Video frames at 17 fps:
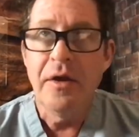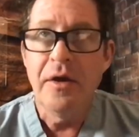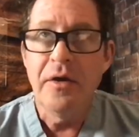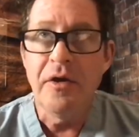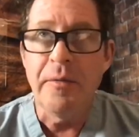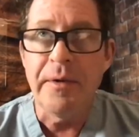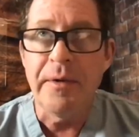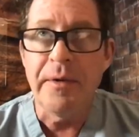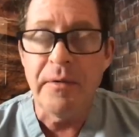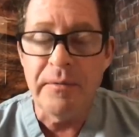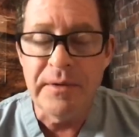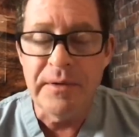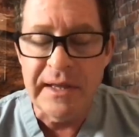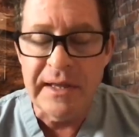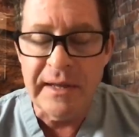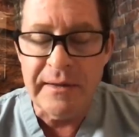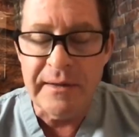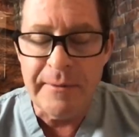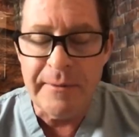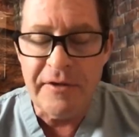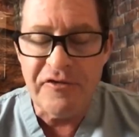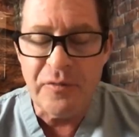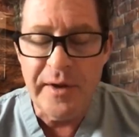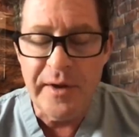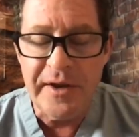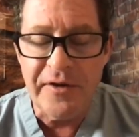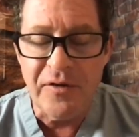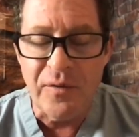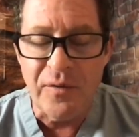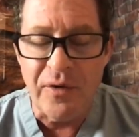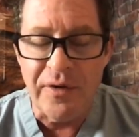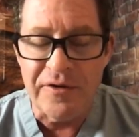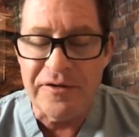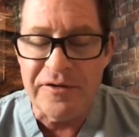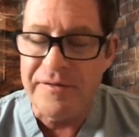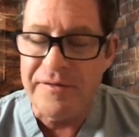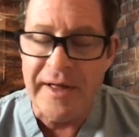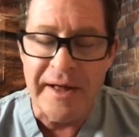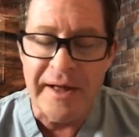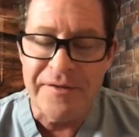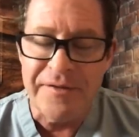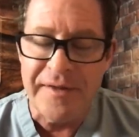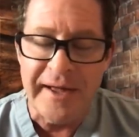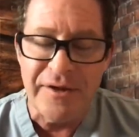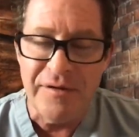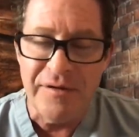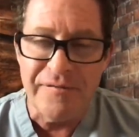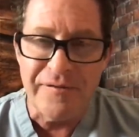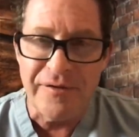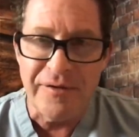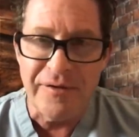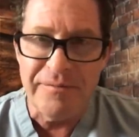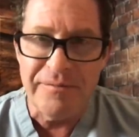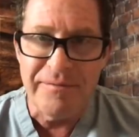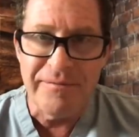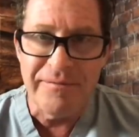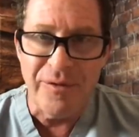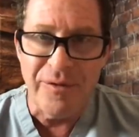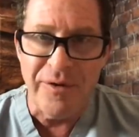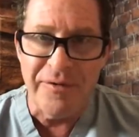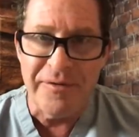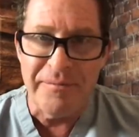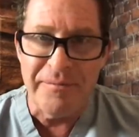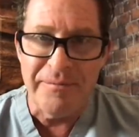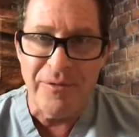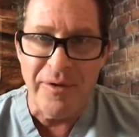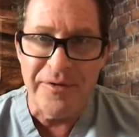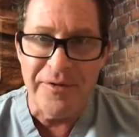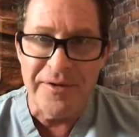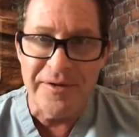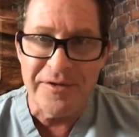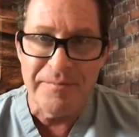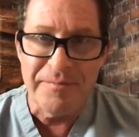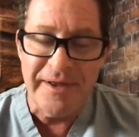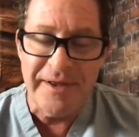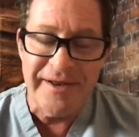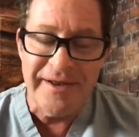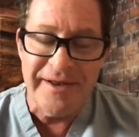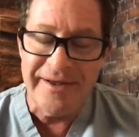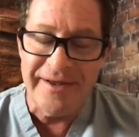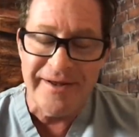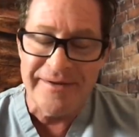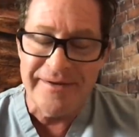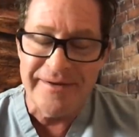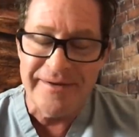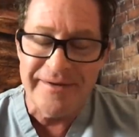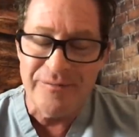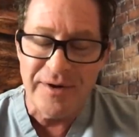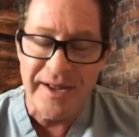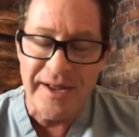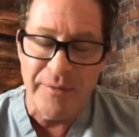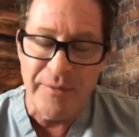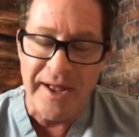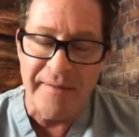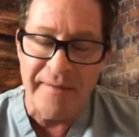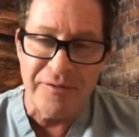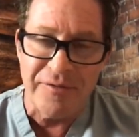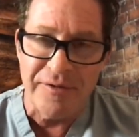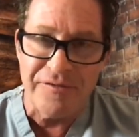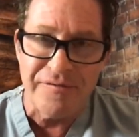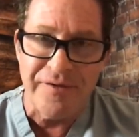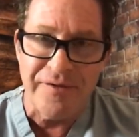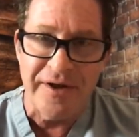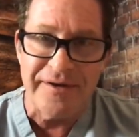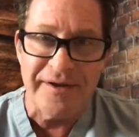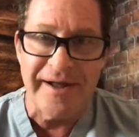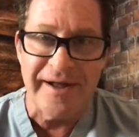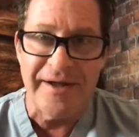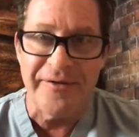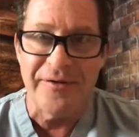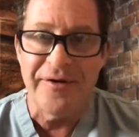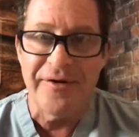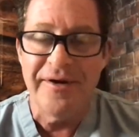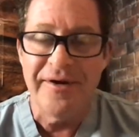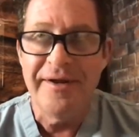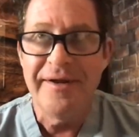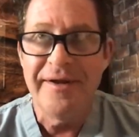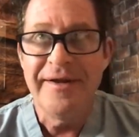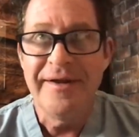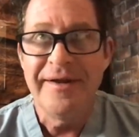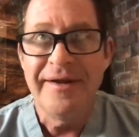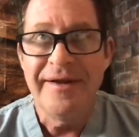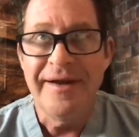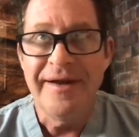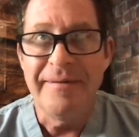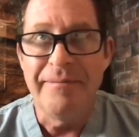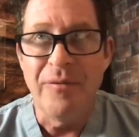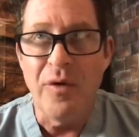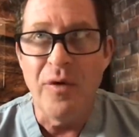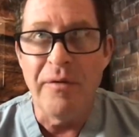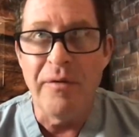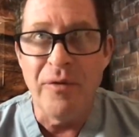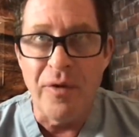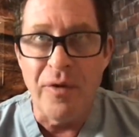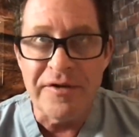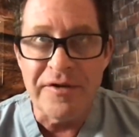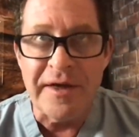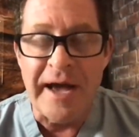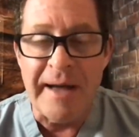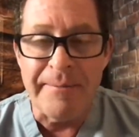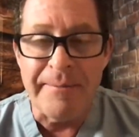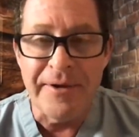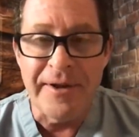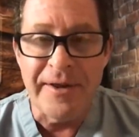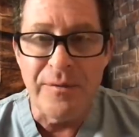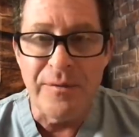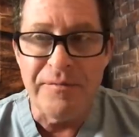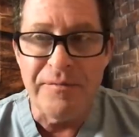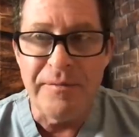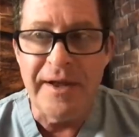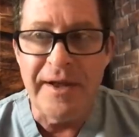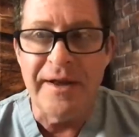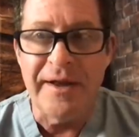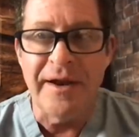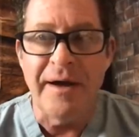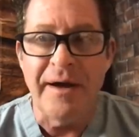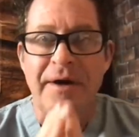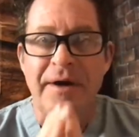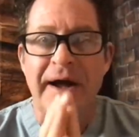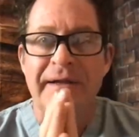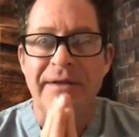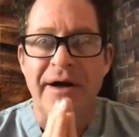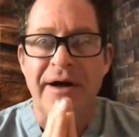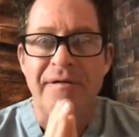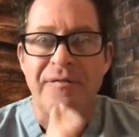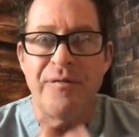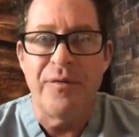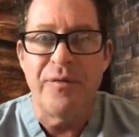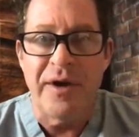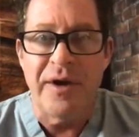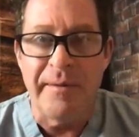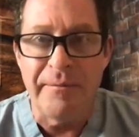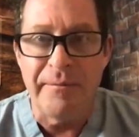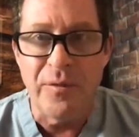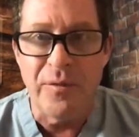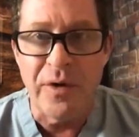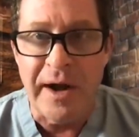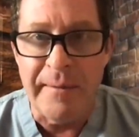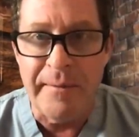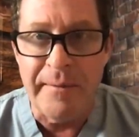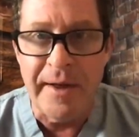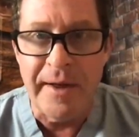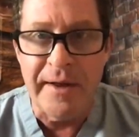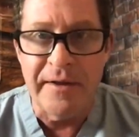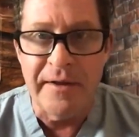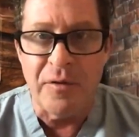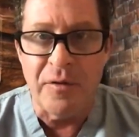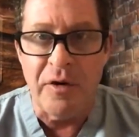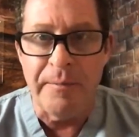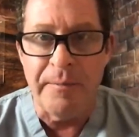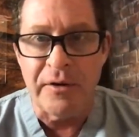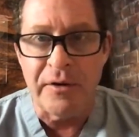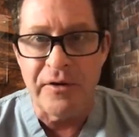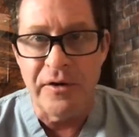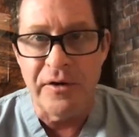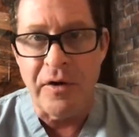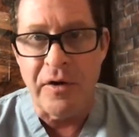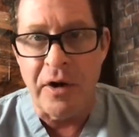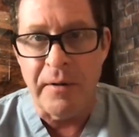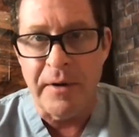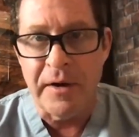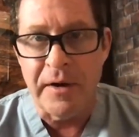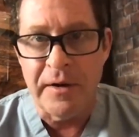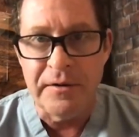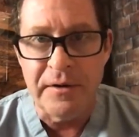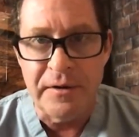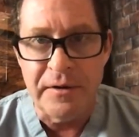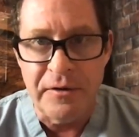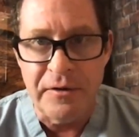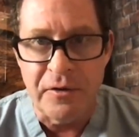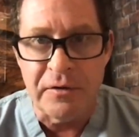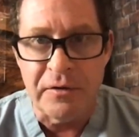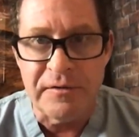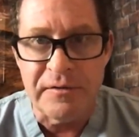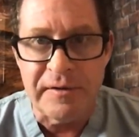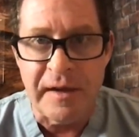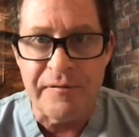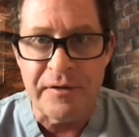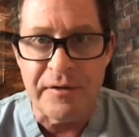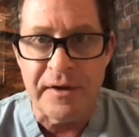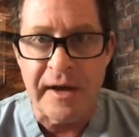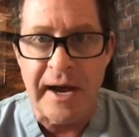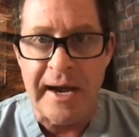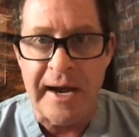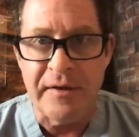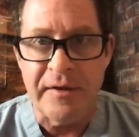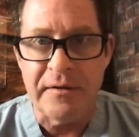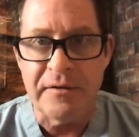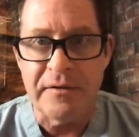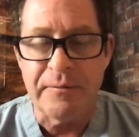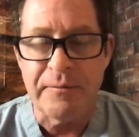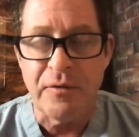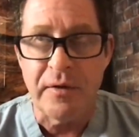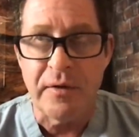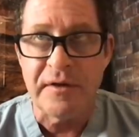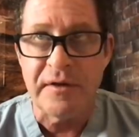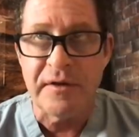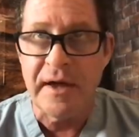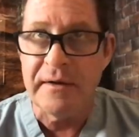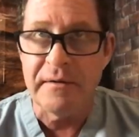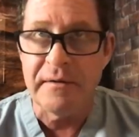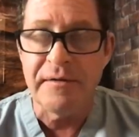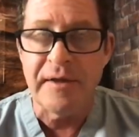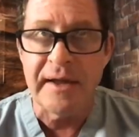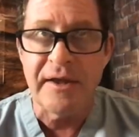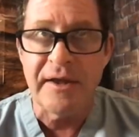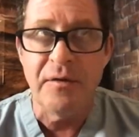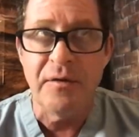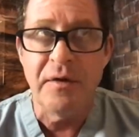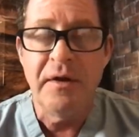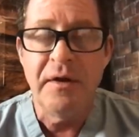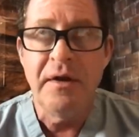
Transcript: No, but let, let, let me tweak your words. And Vlad, thank you for all the all the media, and we ha we have so much fun together. Or more is happening with me, and um, I love where I'm where I'm at. It's all about good karma, and you're definitely a guy that supports that, and thank you.